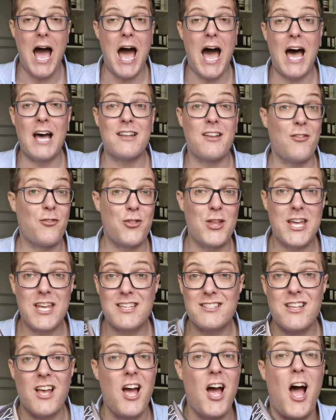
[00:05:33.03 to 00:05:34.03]
And
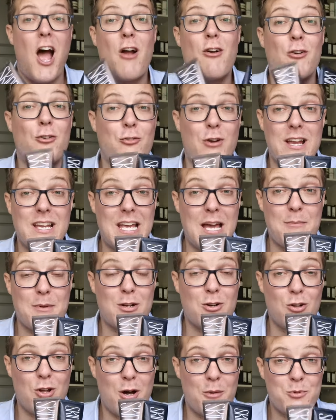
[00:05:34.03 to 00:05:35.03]
these are a great
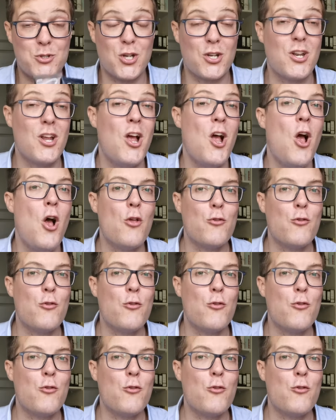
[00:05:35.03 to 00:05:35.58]
chemical option.